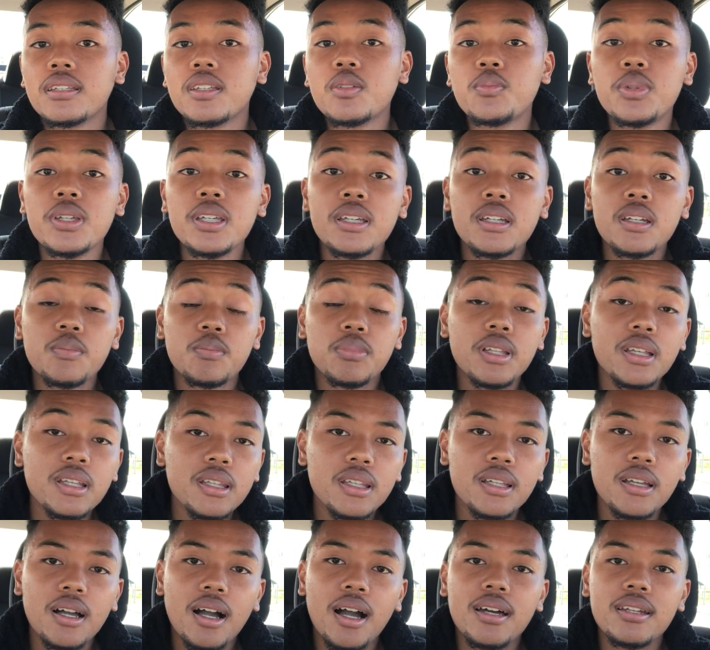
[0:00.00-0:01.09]
To be
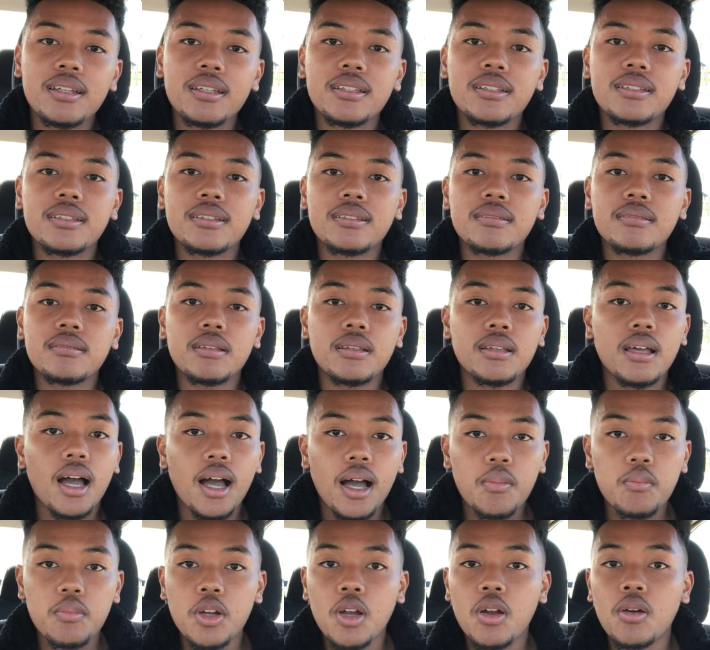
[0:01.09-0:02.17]
completely honest,
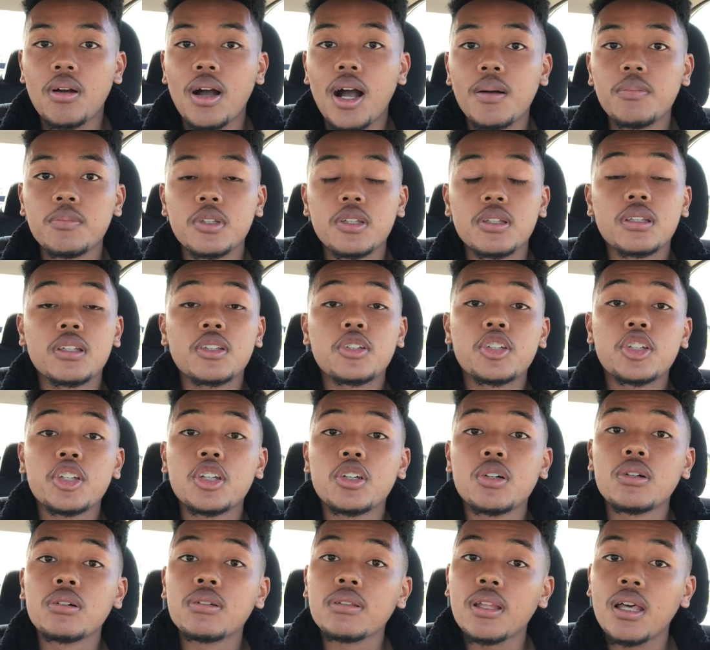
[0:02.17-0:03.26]
bro, I'm just a
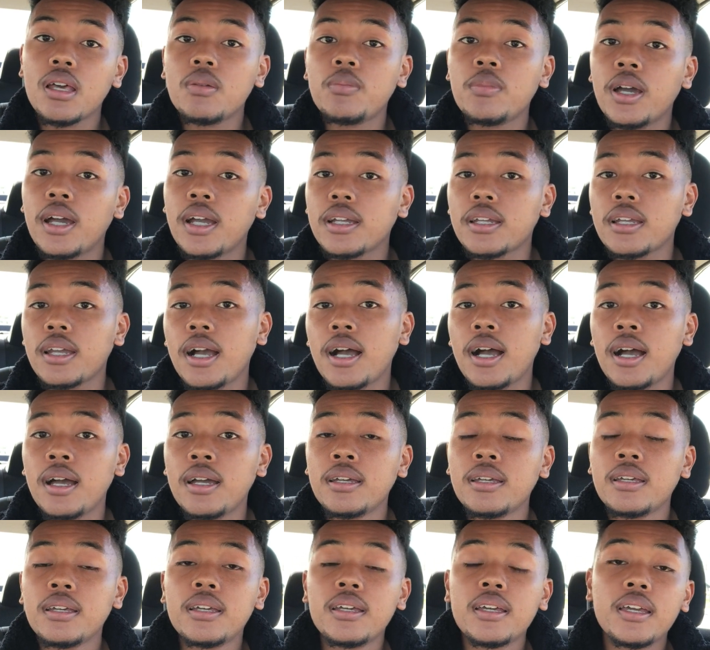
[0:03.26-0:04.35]
chill, laid-back
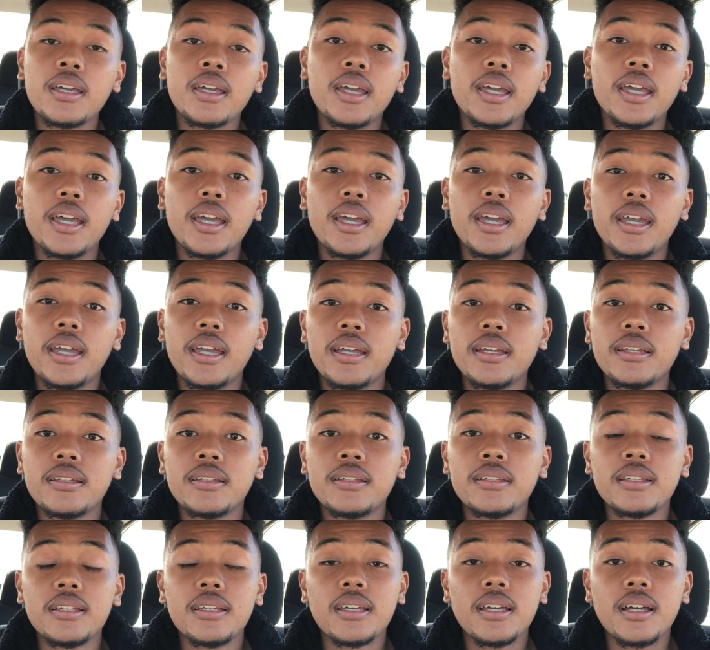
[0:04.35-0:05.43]
guy, and
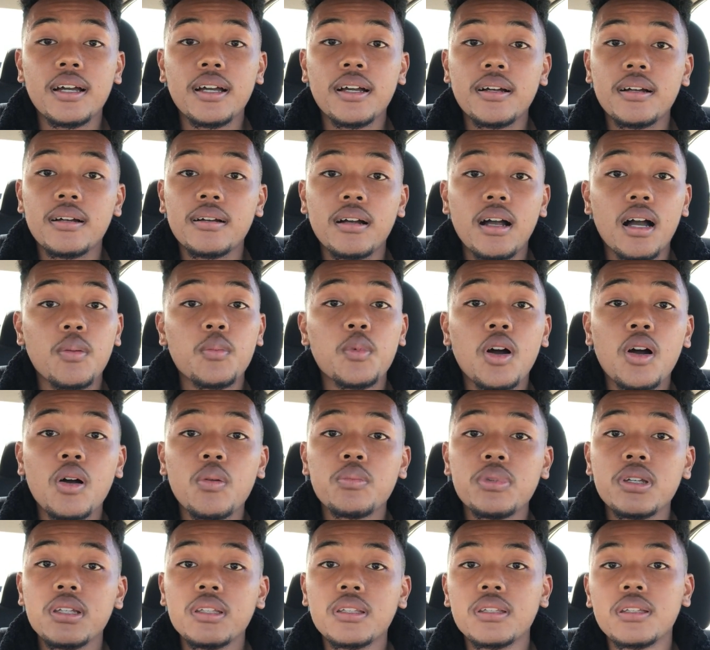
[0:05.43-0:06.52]
I'm all
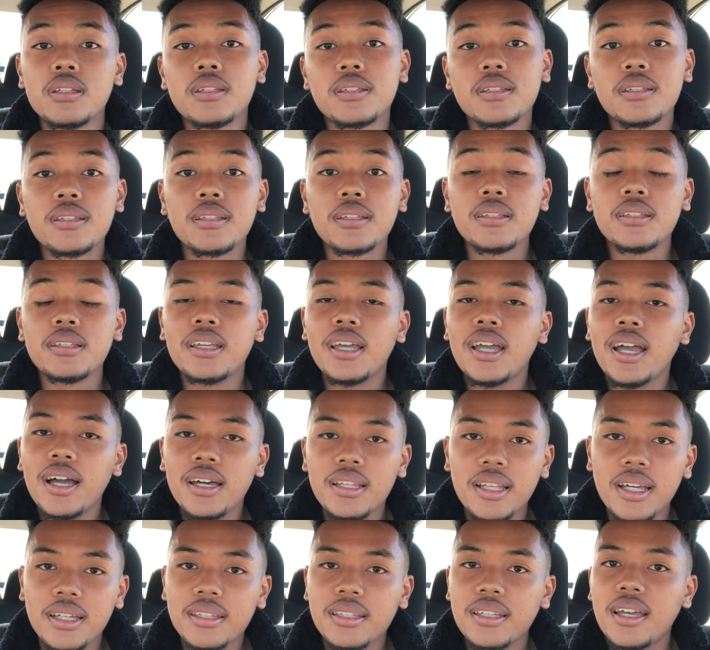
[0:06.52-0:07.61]
business. Yeah, I
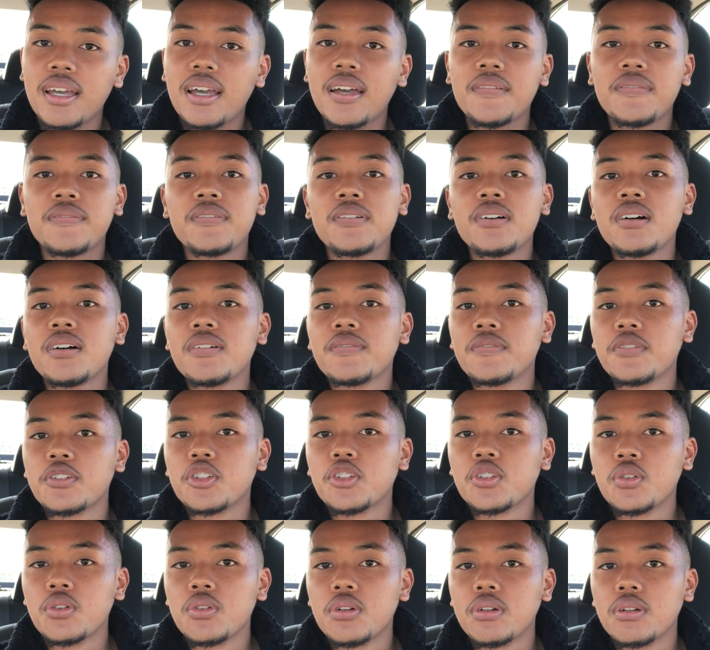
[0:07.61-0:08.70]
like to have fun, for
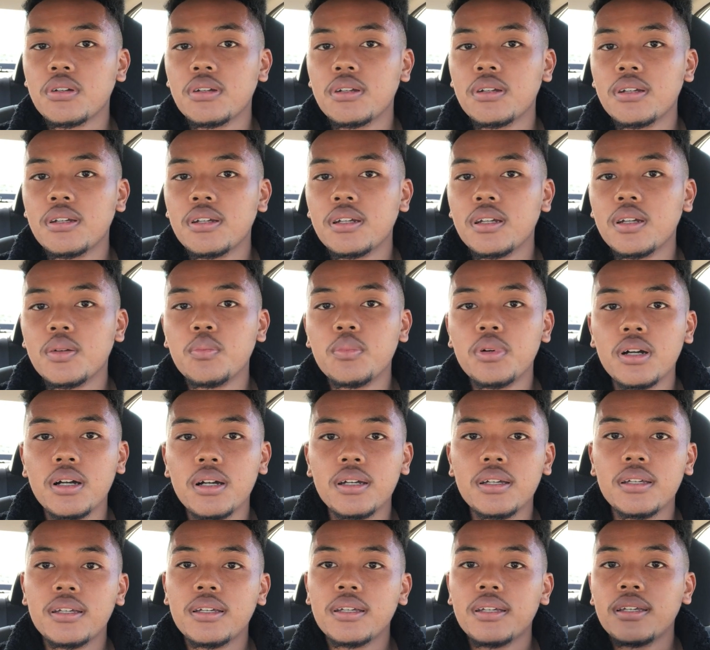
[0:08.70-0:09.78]
sure,
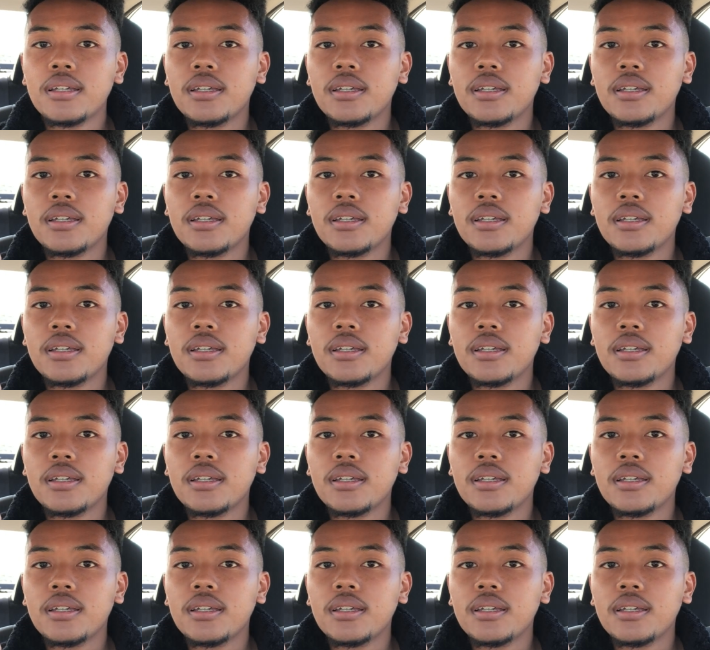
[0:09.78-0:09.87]
but,